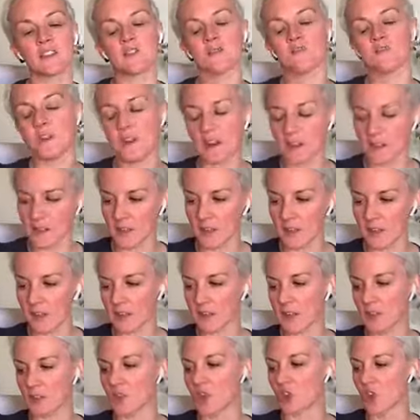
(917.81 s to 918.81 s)
fuck this,
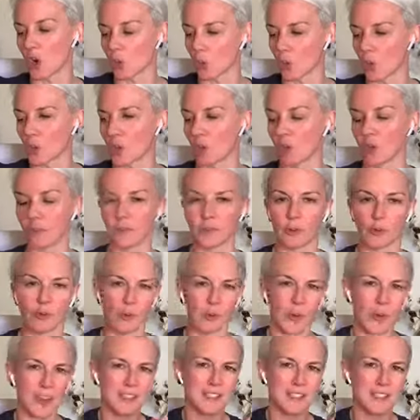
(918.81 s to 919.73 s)
I don't want to go for a walk.